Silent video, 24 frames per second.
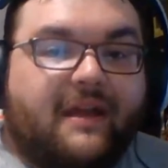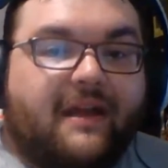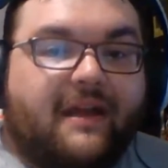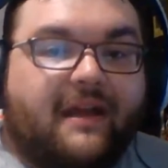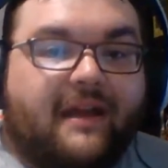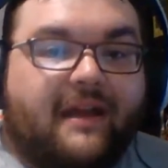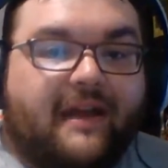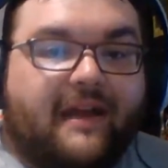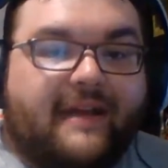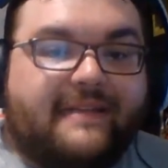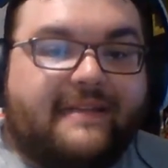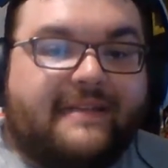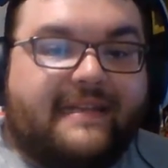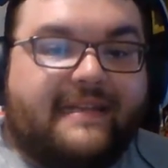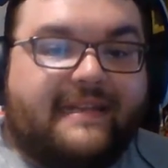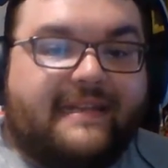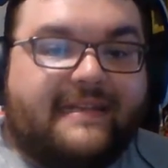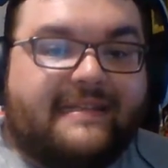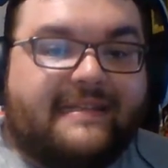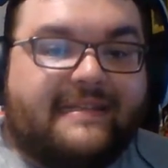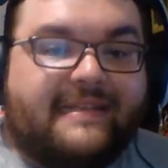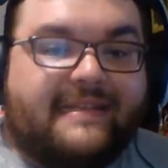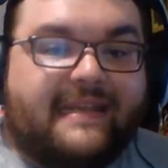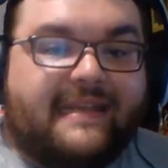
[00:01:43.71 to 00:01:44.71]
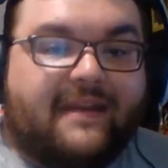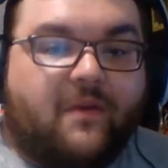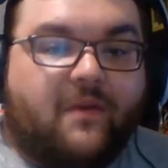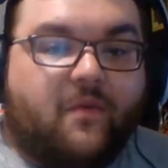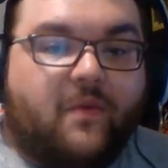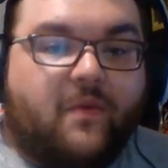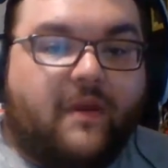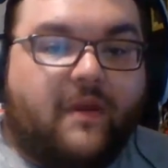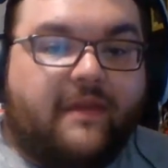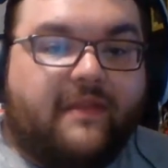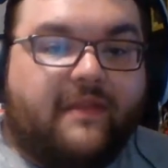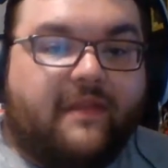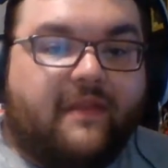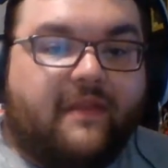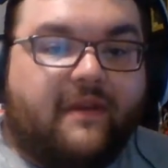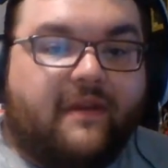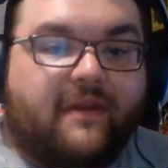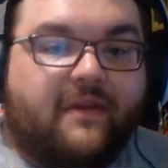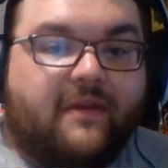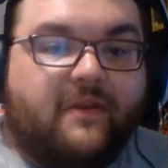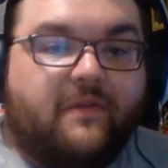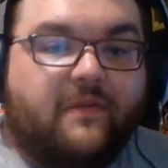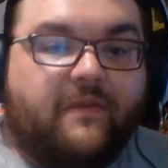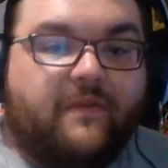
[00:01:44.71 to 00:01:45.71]
as he is sick with
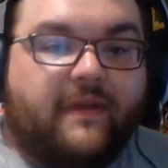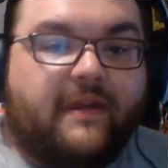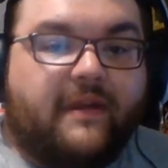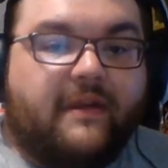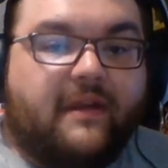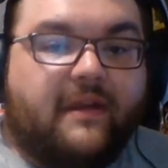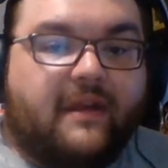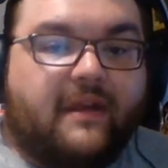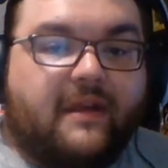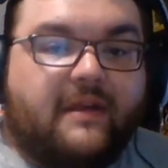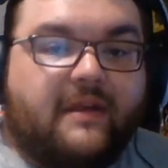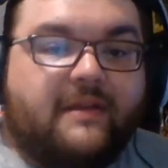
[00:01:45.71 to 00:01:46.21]
the COVID.